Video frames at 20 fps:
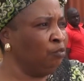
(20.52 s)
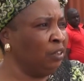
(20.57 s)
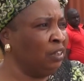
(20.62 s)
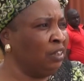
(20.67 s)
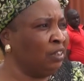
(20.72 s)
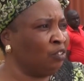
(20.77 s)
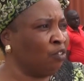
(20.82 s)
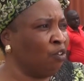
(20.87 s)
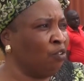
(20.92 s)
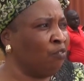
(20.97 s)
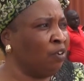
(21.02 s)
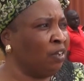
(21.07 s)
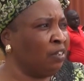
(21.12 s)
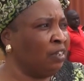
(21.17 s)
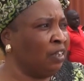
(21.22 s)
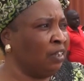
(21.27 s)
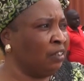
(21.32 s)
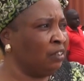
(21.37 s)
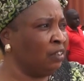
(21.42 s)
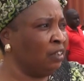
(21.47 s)
discovered
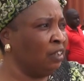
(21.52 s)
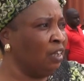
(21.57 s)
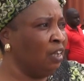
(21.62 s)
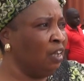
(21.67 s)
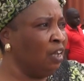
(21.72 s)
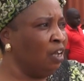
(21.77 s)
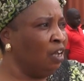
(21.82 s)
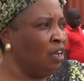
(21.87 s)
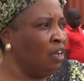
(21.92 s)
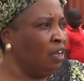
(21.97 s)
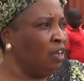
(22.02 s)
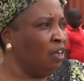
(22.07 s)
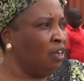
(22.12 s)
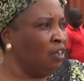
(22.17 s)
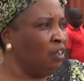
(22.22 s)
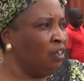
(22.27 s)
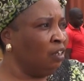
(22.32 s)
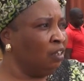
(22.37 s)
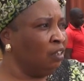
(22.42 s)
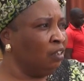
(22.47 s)
that
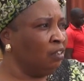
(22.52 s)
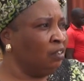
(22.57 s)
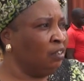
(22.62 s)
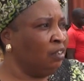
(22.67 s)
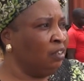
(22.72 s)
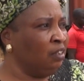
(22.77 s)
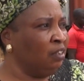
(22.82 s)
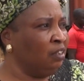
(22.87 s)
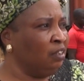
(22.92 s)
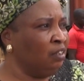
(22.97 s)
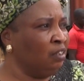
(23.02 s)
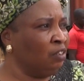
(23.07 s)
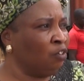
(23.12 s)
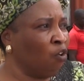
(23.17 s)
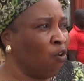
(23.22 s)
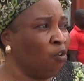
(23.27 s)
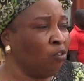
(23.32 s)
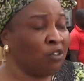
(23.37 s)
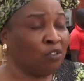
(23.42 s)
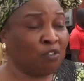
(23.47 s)
the
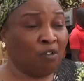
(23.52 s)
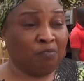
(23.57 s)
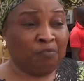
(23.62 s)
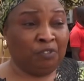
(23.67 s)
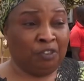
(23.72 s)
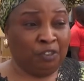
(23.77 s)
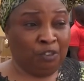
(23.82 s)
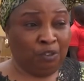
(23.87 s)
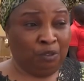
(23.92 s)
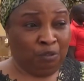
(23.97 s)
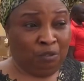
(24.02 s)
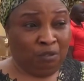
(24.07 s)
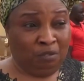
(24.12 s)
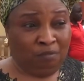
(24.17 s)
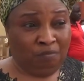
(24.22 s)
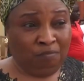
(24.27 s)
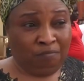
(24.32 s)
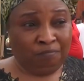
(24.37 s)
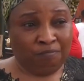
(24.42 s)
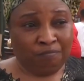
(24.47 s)
cost of diesel
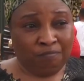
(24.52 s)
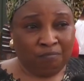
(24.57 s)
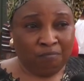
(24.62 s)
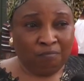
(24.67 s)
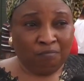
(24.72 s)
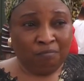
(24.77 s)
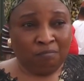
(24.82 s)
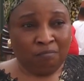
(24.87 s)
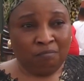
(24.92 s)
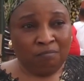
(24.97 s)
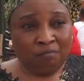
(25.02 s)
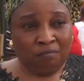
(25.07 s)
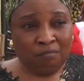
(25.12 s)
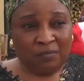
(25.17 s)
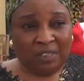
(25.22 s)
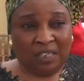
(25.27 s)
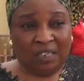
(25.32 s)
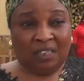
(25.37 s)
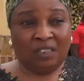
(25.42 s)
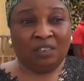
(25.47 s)

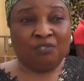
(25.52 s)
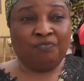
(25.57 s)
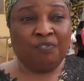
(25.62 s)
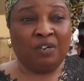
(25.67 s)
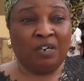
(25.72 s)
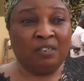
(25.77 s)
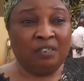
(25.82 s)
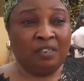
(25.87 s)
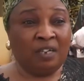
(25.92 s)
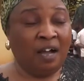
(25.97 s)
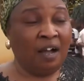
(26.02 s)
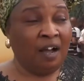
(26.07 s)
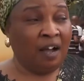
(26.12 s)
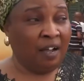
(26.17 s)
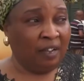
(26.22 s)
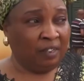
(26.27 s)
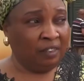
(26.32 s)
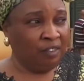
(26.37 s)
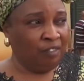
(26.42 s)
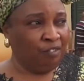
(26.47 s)
is very
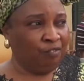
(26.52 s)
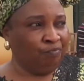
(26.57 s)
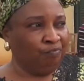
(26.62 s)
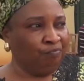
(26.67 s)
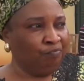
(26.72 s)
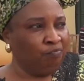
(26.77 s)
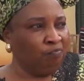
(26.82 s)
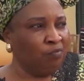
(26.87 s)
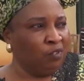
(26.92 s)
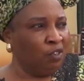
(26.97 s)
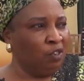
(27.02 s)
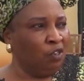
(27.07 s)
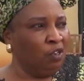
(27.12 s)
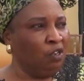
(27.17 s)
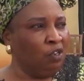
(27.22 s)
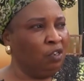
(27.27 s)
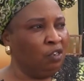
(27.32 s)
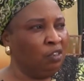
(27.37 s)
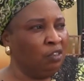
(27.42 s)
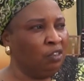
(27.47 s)
high,
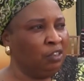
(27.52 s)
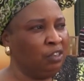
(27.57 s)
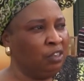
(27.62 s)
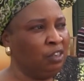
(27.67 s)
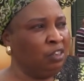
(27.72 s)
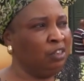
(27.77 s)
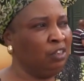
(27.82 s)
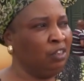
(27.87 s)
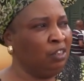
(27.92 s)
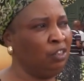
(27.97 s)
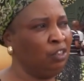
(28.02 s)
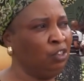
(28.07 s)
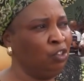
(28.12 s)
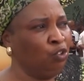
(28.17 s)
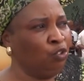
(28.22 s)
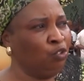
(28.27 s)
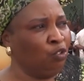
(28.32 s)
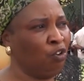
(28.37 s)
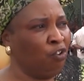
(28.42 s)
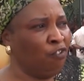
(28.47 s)
the
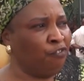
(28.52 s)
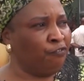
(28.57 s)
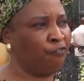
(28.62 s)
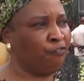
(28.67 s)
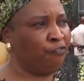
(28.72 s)
issue of